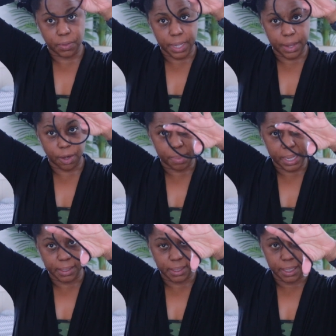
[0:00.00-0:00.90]
the hair
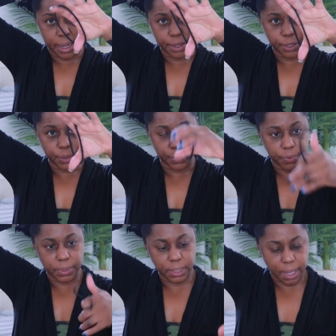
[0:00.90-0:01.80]
bands that I
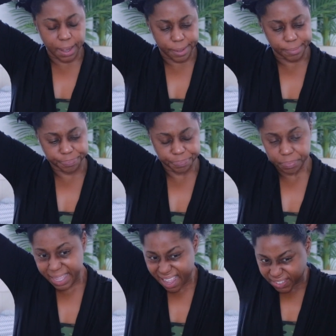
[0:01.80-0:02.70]
use. Um,
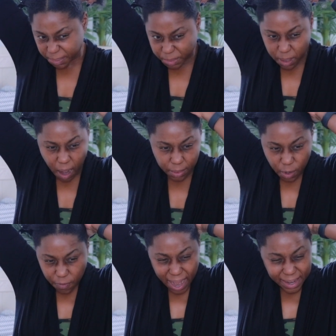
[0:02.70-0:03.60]
they have some cloth
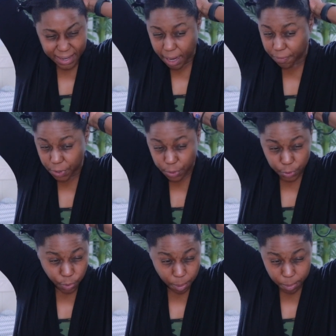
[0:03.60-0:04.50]
over. I never
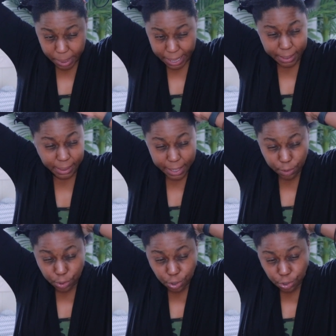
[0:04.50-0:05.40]
use rubber bands. They are
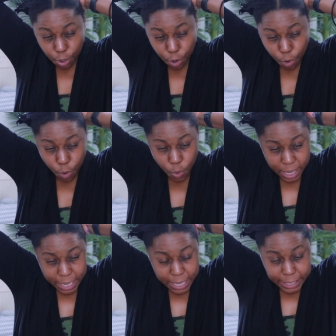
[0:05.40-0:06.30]
so
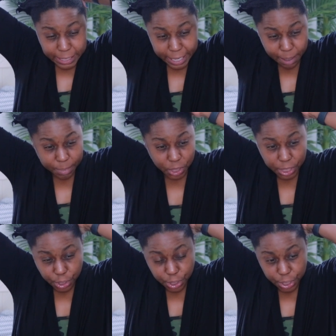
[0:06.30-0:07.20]

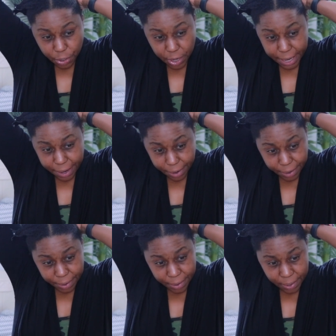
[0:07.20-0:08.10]
damaging to your hair.
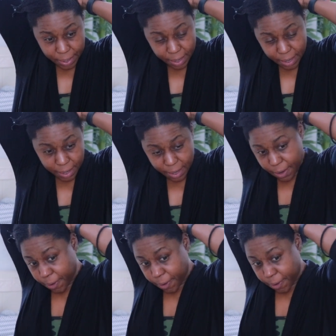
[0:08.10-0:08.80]
All